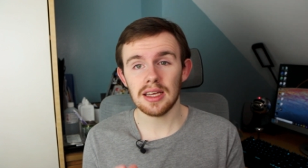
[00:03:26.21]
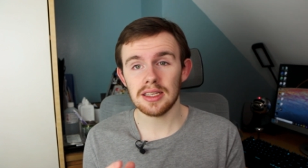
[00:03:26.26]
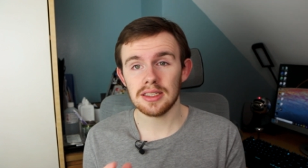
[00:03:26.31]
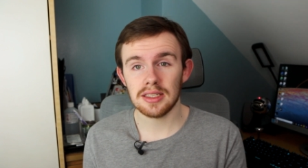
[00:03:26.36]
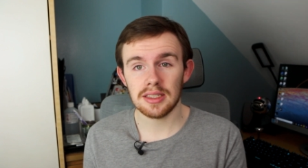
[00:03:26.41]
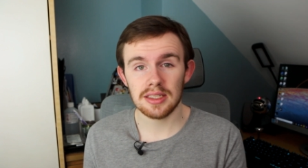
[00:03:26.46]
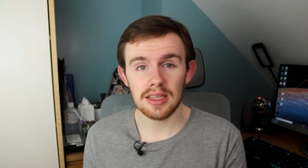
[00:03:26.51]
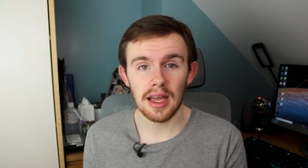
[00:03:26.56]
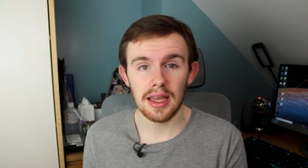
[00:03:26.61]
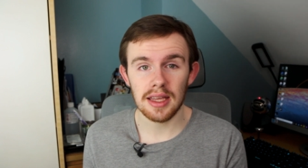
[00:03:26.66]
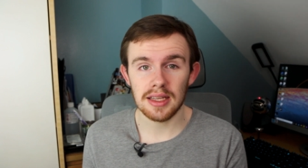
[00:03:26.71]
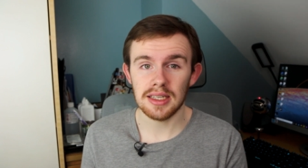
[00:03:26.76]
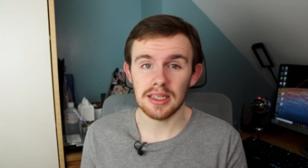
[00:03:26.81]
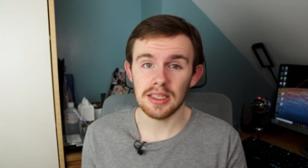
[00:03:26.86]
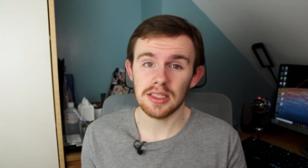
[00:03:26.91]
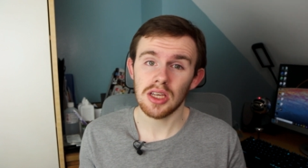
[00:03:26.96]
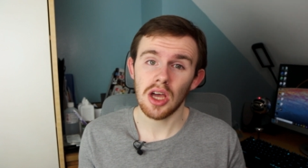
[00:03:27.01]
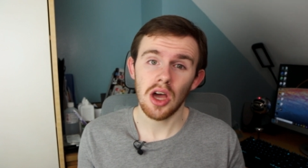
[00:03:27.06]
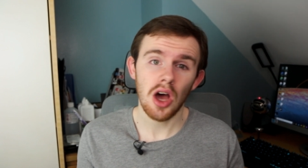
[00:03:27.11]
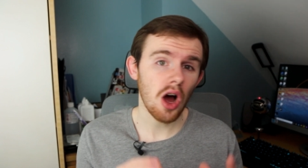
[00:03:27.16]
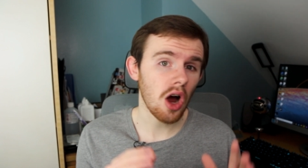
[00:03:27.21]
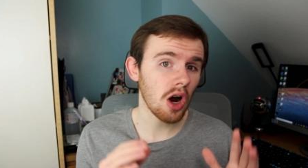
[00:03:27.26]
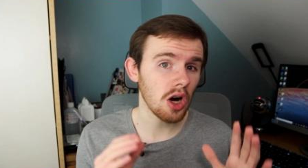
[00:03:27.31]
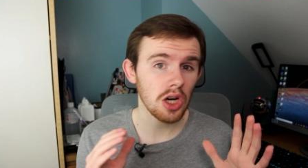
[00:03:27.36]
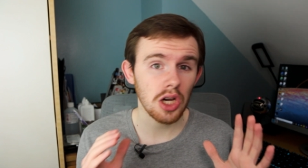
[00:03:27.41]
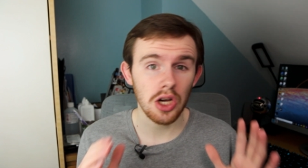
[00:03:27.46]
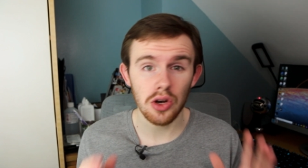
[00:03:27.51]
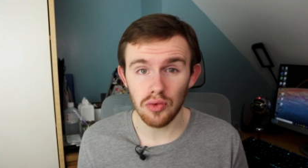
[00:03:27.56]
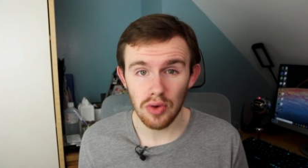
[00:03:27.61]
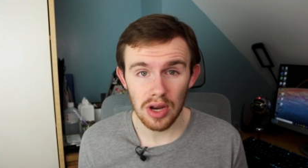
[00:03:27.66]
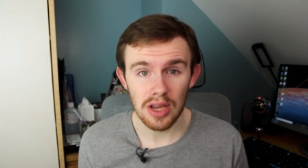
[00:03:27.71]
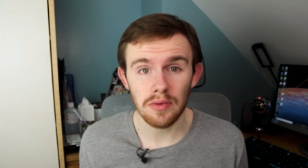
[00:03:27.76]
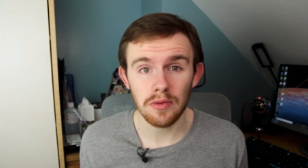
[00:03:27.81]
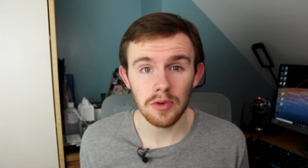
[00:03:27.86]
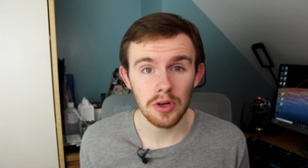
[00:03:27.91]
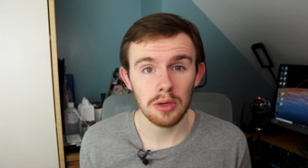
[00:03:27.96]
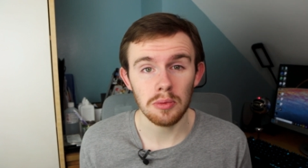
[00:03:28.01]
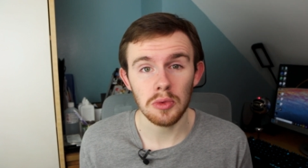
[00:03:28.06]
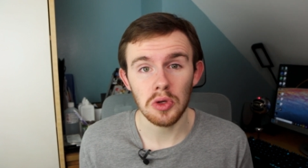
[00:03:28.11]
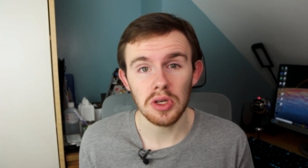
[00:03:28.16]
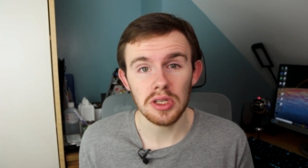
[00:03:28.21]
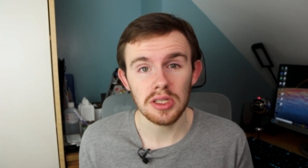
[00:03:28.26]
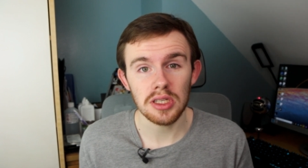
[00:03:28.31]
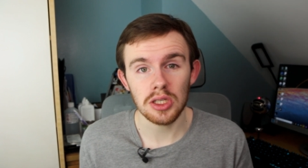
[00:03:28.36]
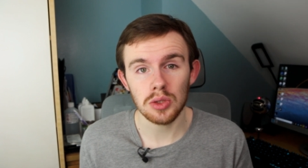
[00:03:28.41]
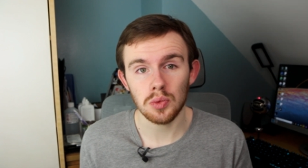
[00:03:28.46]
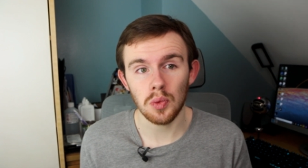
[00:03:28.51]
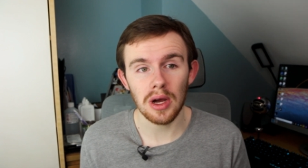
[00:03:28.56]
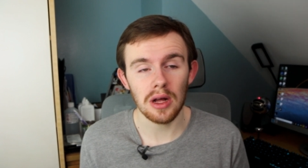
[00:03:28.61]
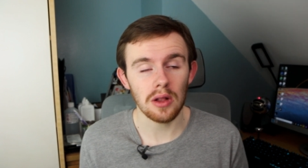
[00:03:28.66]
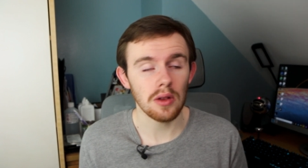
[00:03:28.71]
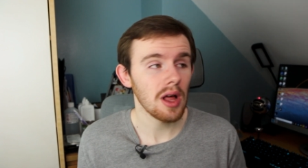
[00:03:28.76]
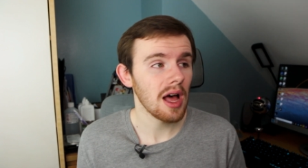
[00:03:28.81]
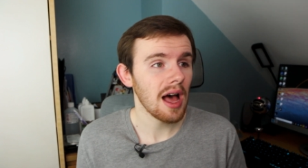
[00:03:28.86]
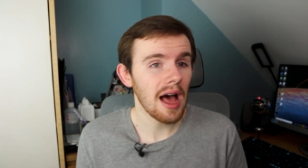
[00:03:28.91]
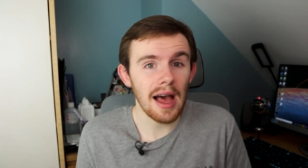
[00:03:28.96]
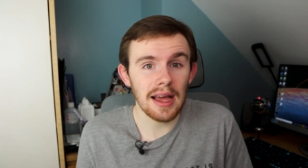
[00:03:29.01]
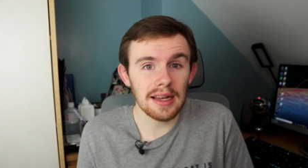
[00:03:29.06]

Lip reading: and societies are great for community as well,